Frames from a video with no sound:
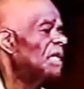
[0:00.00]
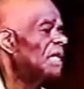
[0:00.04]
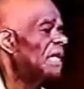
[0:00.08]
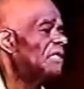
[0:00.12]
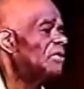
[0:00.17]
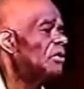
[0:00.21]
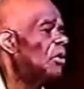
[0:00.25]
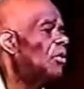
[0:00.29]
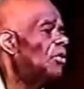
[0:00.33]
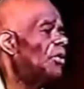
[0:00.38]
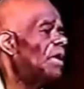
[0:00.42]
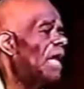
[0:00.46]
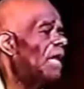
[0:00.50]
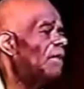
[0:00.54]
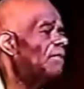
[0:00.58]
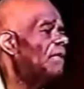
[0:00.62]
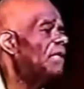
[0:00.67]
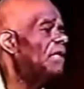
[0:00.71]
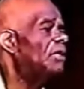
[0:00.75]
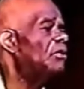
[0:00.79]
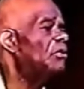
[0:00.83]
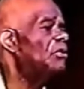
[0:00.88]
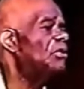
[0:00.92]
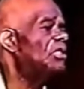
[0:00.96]
There's a whole lot of
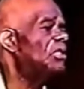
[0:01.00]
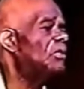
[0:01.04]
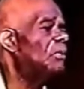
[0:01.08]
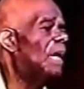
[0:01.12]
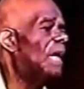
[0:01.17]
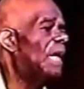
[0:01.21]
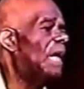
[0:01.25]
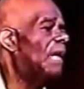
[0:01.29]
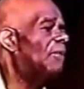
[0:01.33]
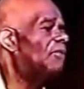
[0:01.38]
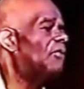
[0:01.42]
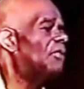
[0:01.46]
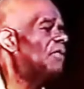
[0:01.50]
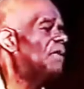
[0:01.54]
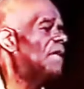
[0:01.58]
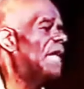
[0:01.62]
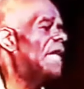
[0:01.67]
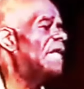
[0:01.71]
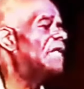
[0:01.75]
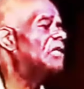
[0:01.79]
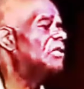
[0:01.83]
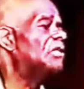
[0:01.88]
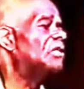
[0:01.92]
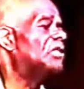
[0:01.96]
illusion about our
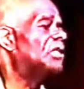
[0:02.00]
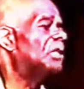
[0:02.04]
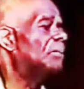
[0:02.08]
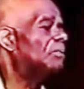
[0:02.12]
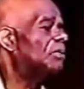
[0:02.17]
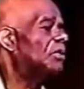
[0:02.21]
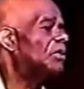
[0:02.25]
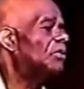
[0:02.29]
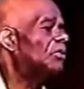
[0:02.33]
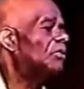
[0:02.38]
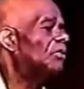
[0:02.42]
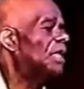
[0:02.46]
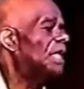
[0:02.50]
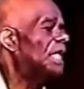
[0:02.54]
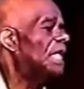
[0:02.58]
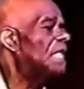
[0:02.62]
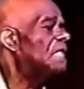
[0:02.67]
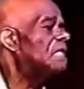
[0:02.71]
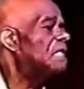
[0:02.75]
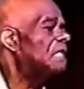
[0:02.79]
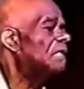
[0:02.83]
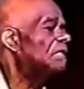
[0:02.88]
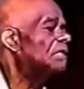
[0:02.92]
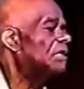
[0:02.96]
relationship to the
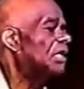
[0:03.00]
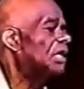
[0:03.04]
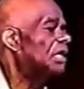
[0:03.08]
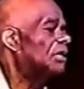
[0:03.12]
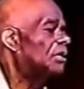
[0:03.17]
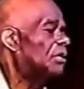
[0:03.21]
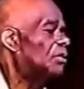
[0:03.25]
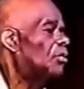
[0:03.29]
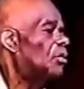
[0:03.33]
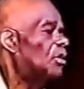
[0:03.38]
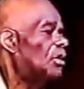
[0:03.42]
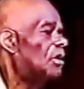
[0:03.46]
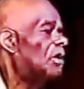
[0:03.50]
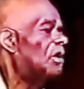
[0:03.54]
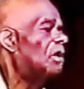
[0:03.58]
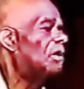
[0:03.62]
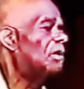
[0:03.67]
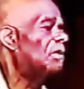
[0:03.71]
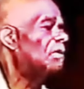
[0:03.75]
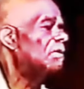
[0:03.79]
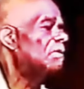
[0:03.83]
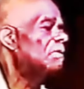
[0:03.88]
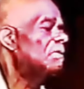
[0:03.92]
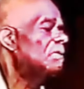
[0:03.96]
religions in the
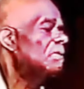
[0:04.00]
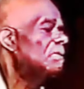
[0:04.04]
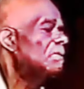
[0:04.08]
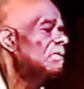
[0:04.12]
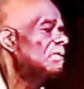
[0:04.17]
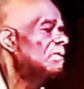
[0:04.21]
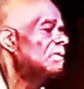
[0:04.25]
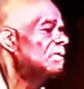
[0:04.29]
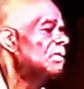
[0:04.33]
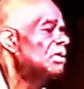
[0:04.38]
world.